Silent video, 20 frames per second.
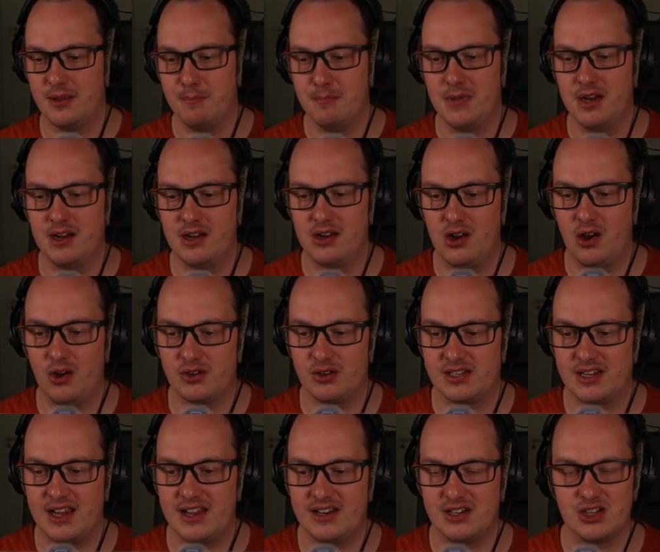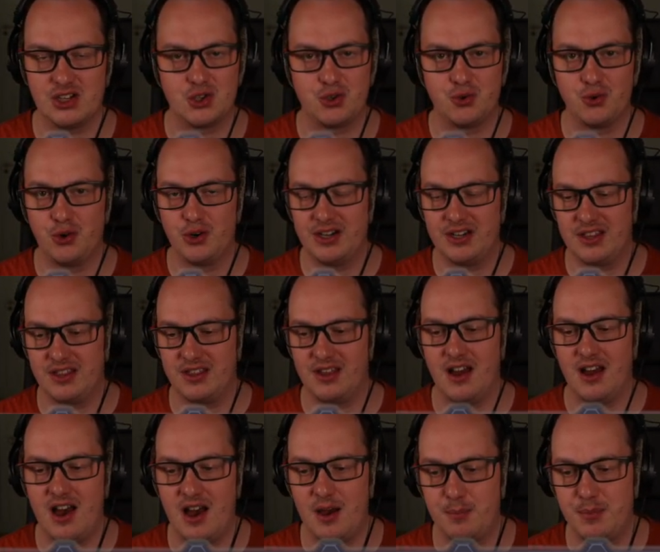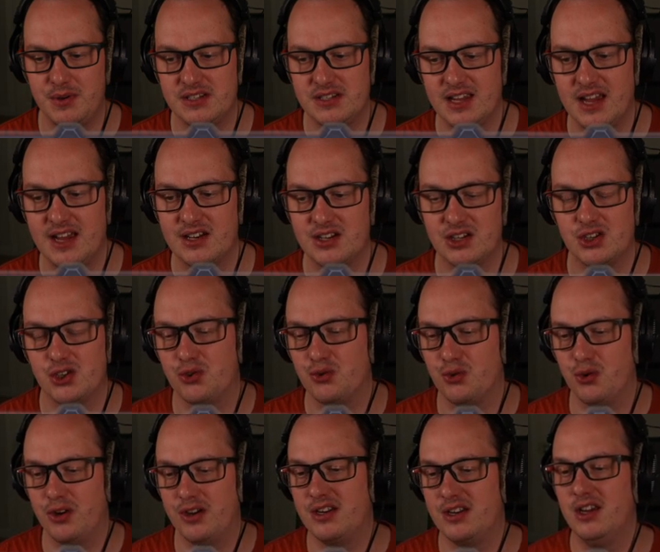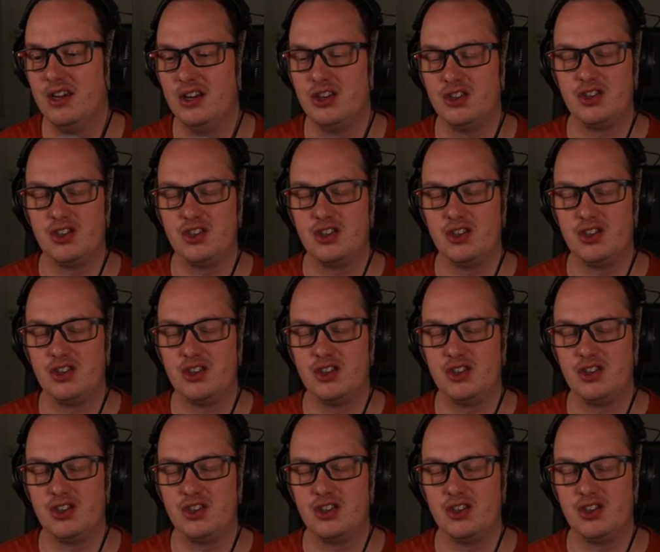the Murlocs get destroyed, the Harpies get destroyed.